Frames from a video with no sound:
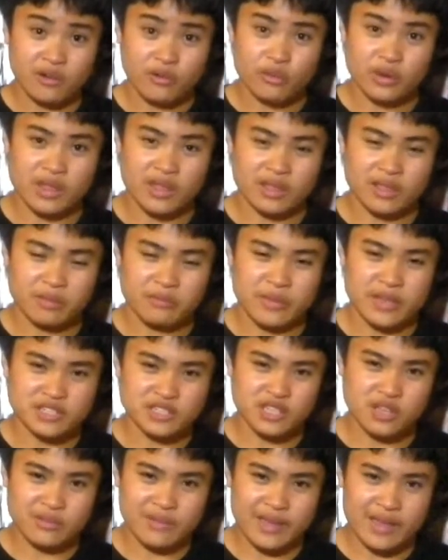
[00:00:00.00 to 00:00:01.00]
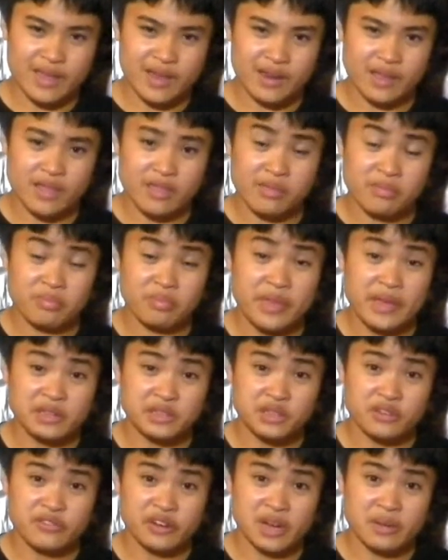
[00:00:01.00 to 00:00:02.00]
we miss you, man, and
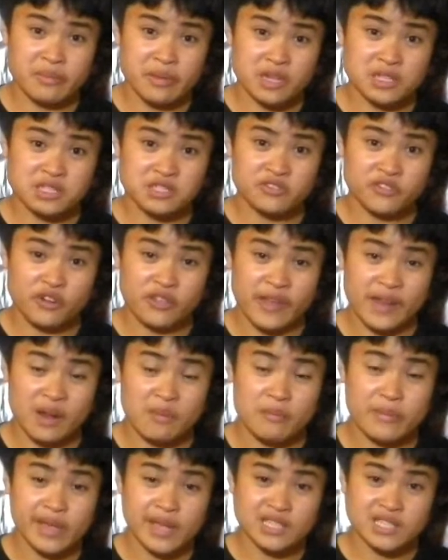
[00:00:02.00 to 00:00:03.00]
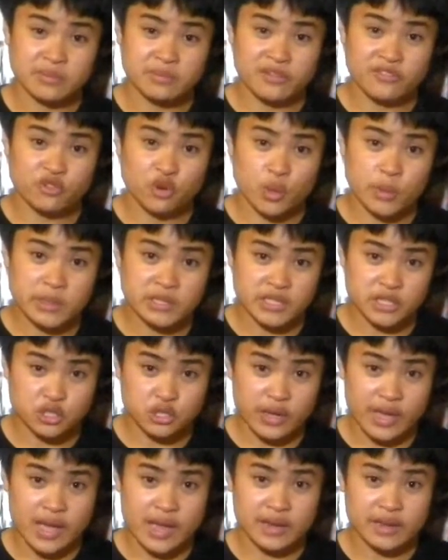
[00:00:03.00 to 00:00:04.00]
thank you very much for that amazing performance that
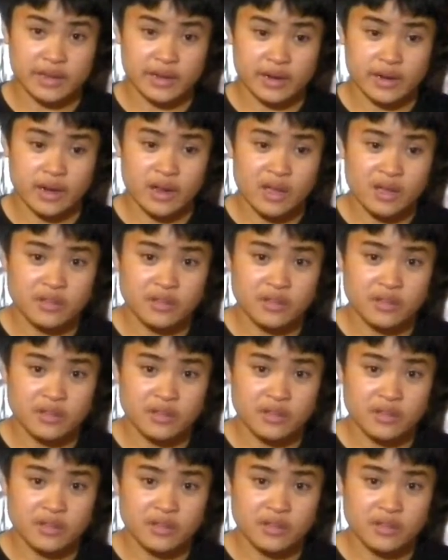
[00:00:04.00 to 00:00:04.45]
you had here.